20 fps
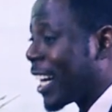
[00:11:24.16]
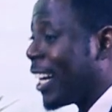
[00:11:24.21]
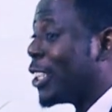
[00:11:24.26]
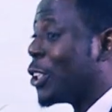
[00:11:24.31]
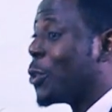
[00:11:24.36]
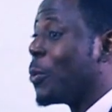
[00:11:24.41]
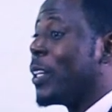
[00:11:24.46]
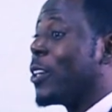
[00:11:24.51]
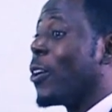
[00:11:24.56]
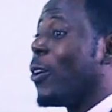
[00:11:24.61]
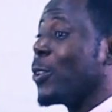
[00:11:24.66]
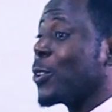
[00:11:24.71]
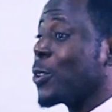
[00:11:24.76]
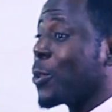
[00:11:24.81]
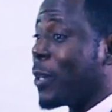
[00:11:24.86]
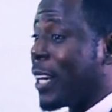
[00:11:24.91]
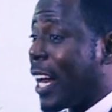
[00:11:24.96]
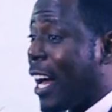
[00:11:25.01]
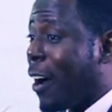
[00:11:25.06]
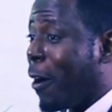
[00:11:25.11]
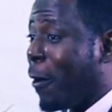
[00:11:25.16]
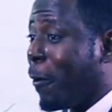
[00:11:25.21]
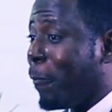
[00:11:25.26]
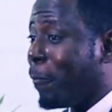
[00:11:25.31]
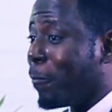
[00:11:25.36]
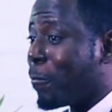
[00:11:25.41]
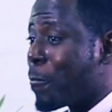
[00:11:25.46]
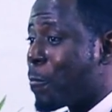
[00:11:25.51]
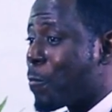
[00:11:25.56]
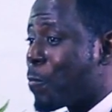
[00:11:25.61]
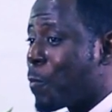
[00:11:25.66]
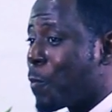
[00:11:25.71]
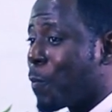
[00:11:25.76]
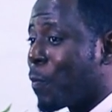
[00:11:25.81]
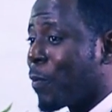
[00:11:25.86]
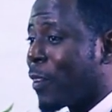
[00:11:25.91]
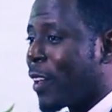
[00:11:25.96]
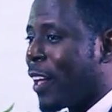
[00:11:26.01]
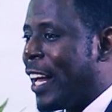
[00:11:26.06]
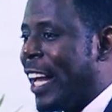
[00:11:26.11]
he can do it also now.
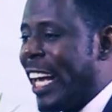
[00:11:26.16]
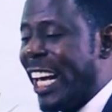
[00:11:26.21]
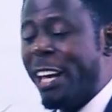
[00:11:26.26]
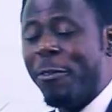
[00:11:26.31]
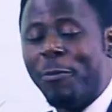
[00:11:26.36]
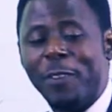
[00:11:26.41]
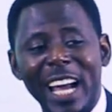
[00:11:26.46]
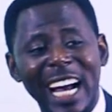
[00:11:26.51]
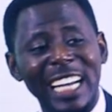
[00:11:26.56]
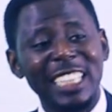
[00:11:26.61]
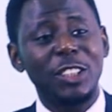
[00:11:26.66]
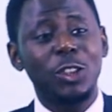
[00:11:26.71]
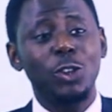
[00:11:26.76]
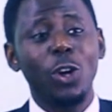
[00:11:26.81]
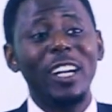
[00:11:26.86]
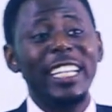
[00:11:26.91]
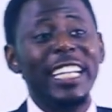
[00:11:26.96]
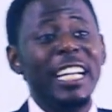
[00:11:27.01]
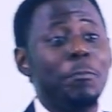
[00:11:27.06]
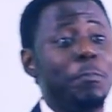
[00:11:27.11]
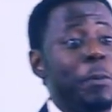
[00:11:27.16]
If he has done